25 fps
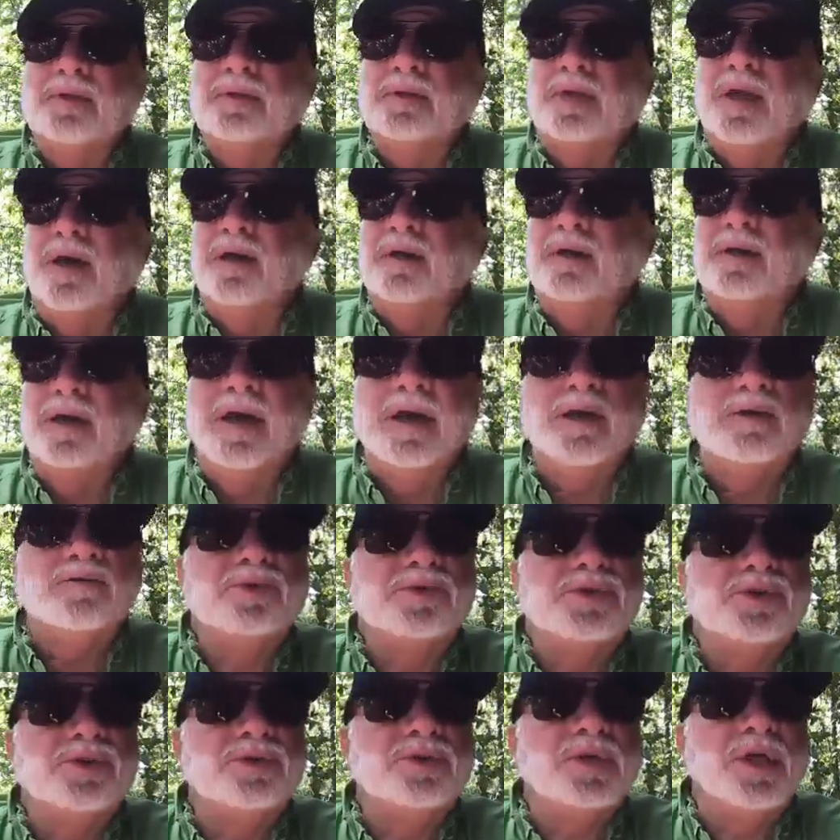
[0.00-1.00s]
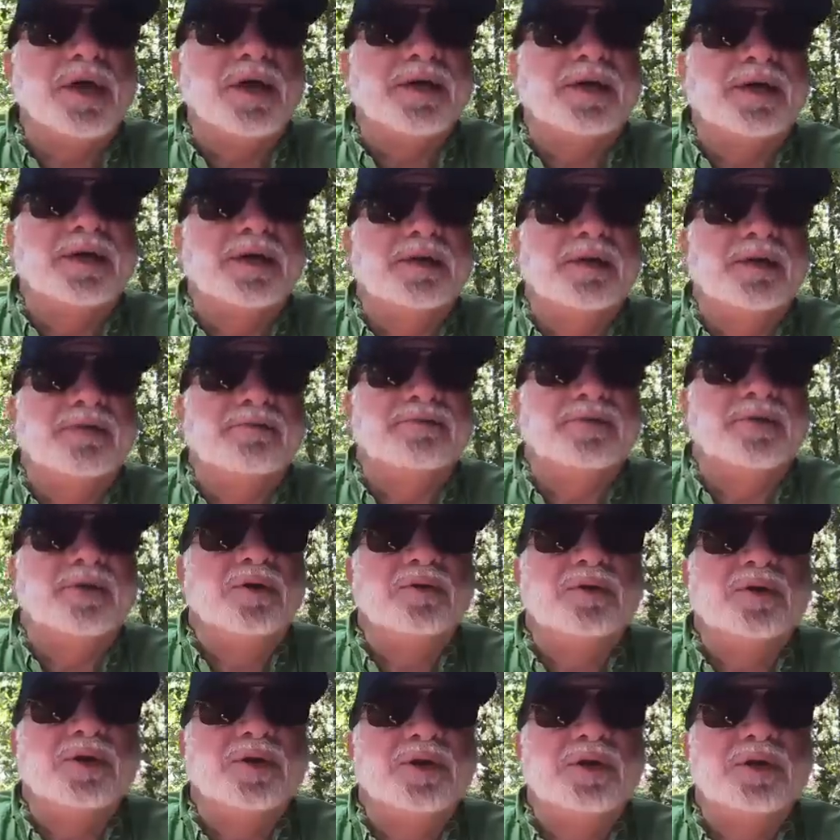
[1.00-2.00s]
Now, how would you like it if
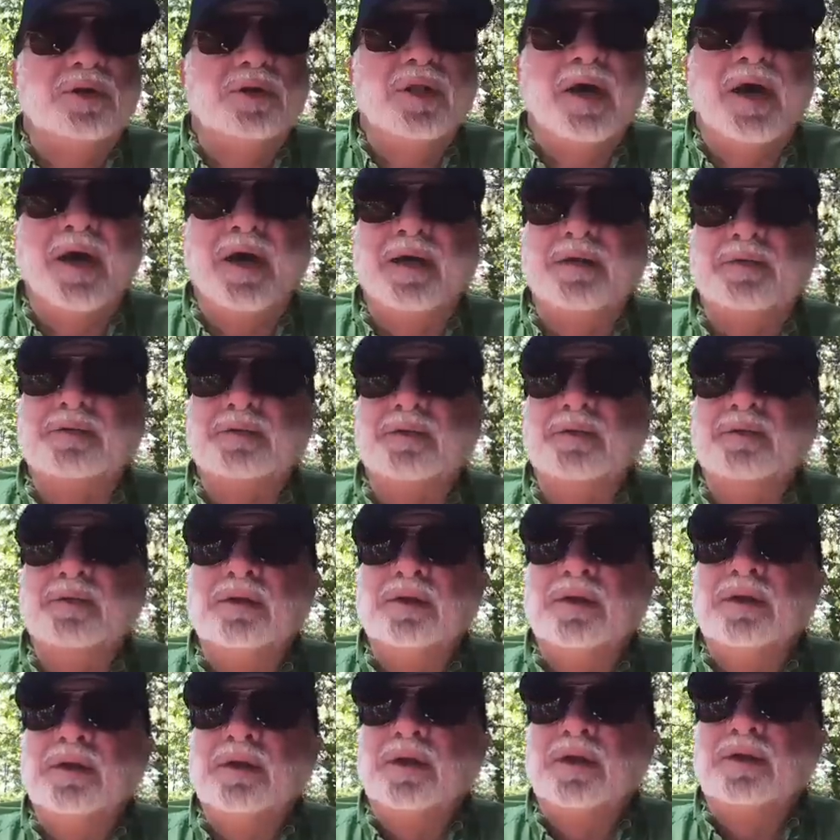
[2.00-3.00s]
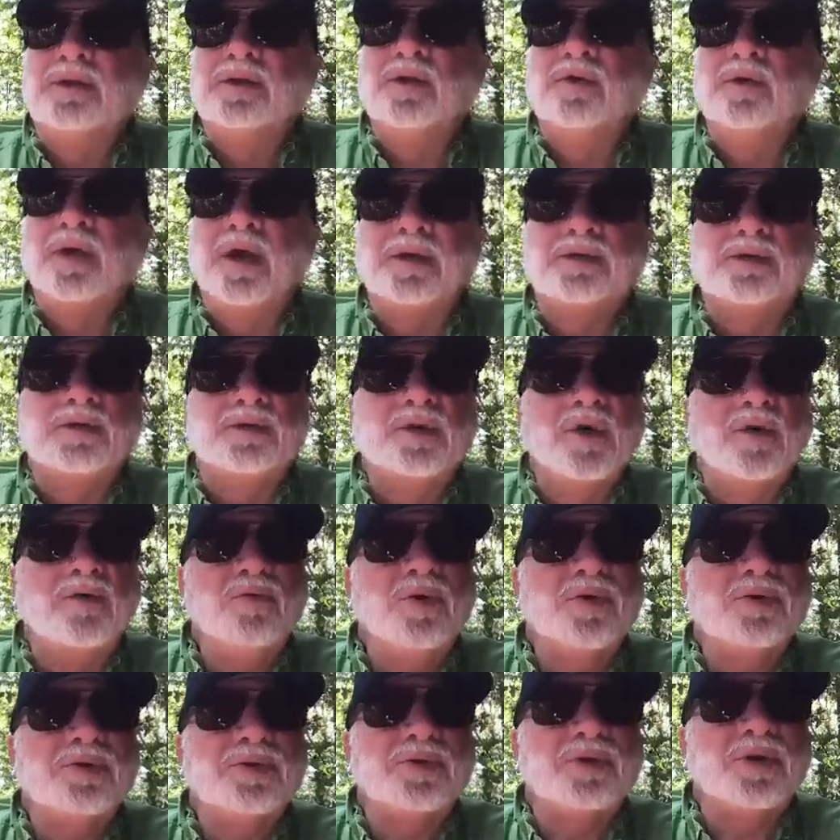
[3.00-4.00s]
you had
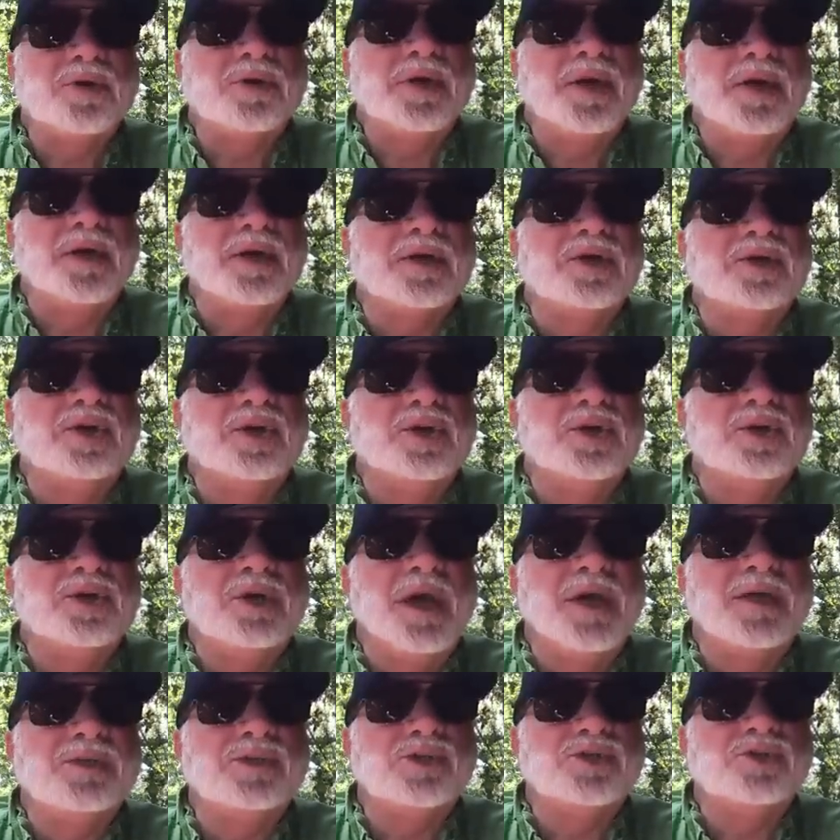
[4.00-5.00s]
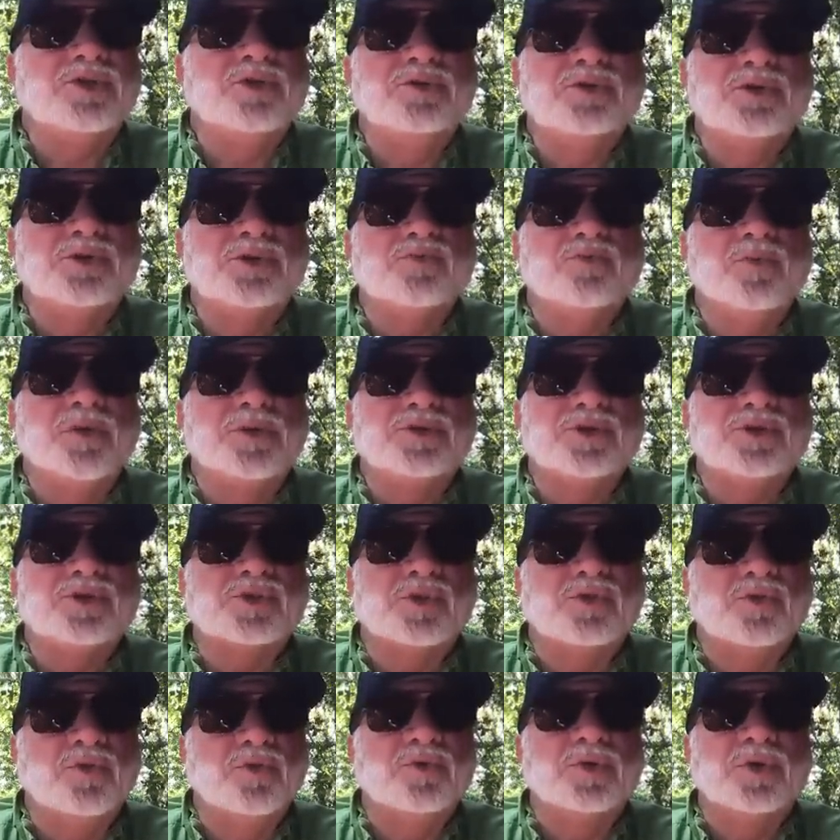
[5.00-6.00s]
no authority and could not choose what
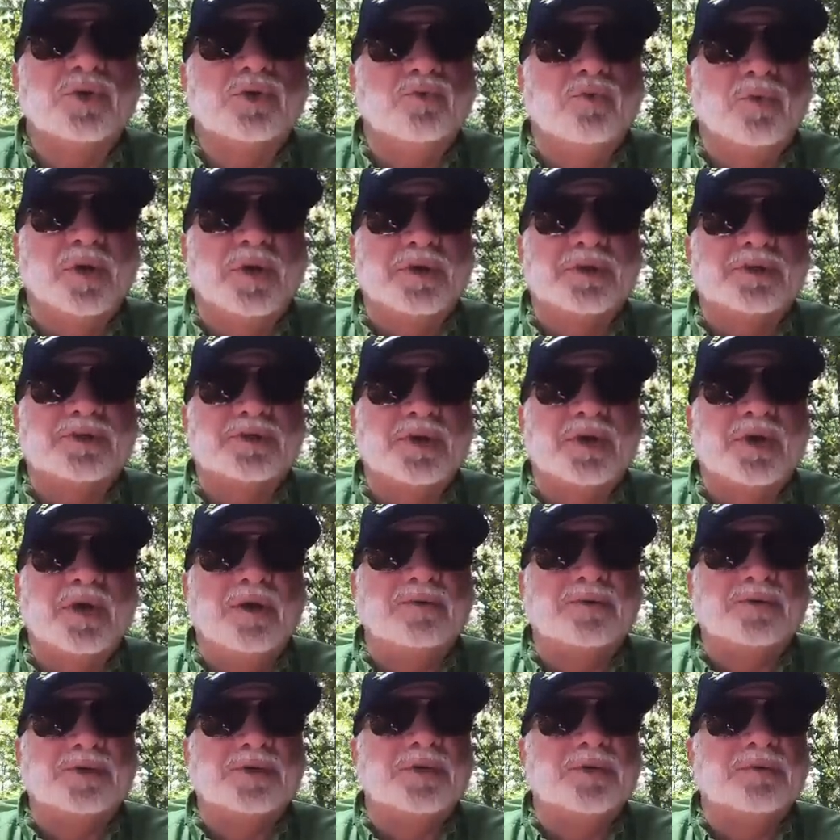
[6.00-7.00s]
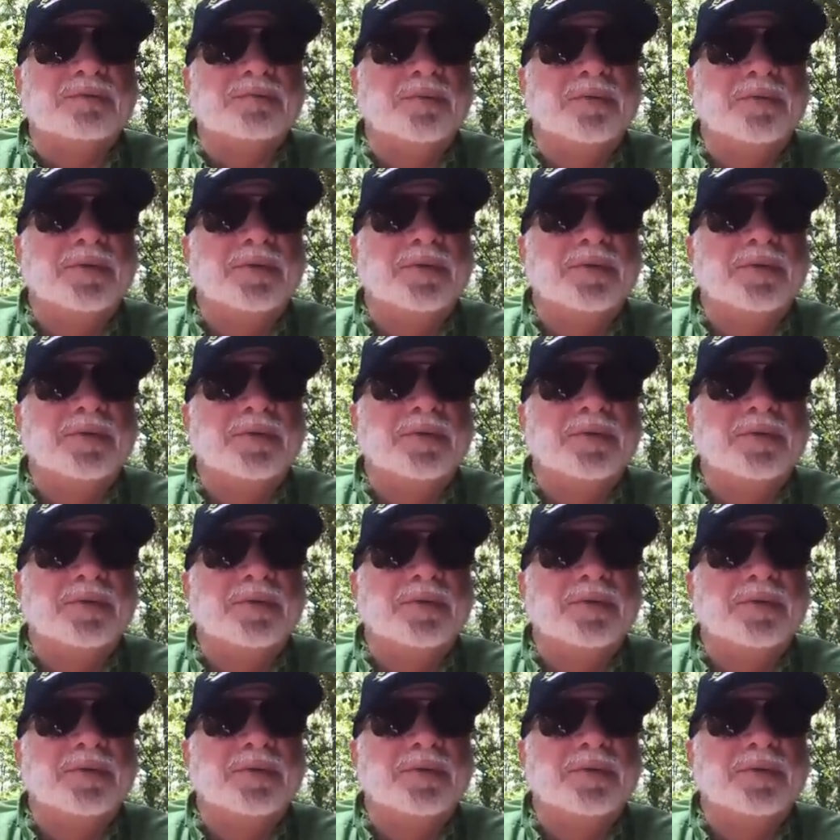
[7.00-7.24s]
school you wanted to go to?